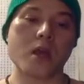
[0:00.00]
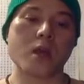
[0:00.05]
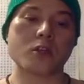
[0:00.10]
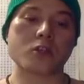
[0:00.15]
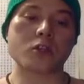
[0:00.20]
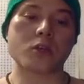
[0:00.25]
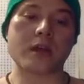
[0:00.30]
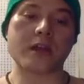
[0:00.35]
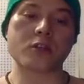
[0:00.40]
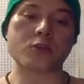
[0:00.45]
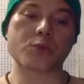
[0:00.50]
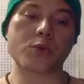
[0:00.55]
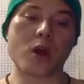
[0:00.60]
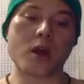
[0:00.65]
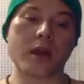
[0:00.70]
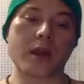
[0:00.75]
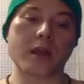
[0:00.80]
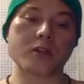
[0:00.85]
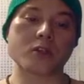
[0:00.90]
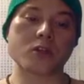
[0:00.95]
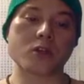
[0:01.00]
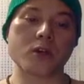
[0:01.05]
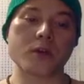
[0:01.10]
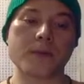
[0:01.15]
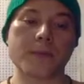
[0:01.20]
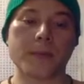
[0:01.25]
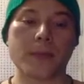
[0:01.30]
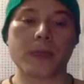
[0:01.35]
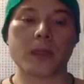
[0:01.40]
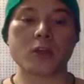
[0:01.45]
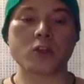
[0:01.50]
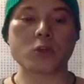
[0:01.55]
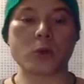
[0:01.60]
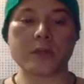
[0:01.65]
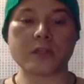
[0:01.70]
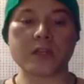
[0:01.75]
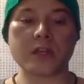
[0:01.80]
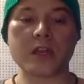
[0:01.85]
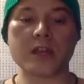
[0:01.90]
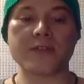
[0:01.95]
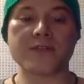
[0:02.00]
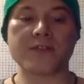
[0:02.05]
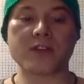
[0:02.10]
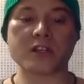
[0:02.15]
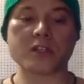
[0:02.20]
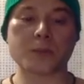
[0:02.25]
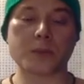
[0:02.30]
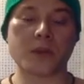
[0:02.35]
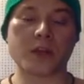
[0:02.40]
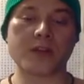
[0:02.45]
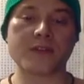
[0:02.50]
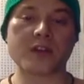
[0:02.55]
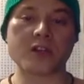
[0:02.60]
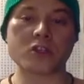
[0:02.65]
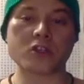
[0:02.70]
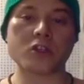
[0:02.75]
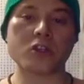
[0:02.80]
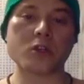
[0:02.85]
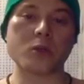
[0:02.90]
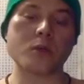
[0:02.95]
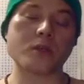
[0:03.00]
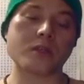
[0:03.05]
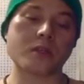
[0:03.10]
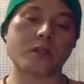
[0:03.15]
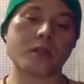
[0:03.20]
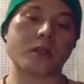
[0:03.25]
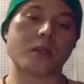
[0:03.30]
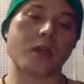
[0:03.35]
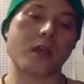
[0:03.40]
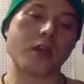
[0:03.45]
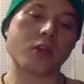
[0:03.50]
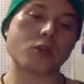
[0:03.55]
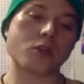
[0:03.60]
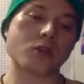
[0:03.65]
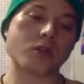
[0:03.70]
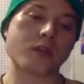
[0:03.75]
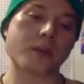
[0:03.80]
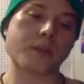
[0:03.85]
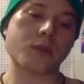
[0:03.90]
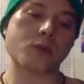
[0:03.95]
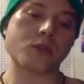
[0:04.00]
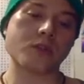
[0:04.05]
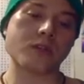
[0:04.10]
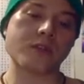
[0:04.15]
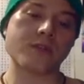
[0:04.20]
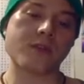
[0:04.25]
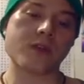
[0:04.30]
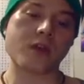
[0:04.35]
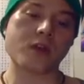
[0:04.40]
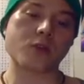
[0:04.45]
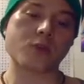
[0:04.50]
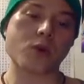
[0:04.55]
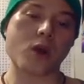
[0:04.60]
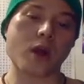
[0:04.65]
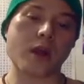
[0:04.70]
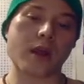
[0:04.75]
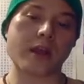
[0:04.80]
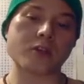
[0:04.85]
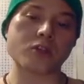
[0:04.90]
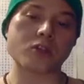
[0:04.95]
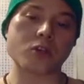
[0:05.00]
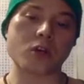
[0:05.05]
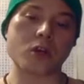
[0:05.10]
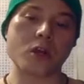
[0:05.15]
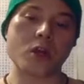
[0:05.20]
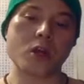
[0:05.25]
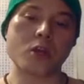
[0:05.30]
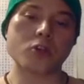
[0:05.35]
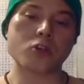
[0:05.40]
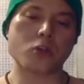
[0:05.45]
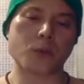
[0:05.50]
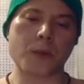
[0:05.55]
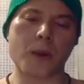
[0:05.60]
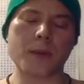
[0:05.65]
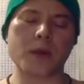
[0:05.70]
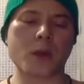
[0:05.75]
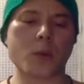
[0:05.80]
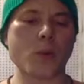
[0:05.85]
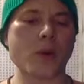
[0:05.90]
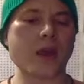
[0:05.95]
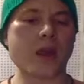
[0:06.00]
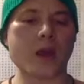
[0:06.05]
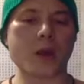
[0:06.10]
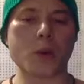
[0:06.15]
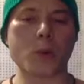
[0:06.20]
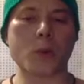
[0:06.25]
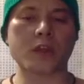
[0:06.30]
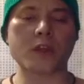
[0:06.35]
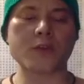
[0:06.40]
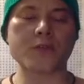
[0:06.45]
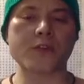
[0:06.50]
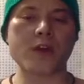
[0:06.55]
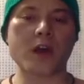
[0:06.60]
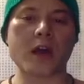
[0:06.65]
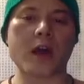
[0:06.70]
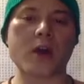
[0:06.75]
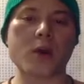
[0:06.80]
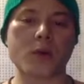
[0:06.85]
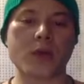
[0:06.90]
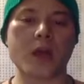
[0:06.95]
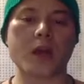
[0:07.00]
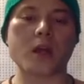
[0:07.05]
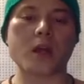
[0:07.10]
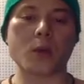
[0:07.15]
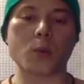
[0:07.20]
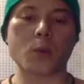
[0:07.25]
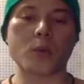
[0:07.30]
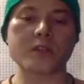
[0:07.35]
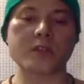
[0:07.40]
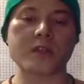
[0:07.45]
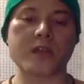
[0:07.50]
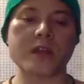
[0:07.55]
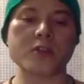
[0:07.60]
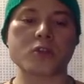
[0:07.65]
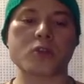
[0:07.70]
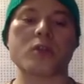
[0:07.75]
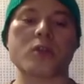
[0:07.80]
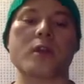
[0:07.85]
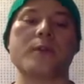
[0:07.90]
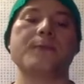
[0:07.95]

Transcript: So that's wrong answer. Choice E, fixed splitting of S two is an atrial septal defect, wrong answer. So you're probably like, wait, what the fuck? I don't get it. What's the answer then?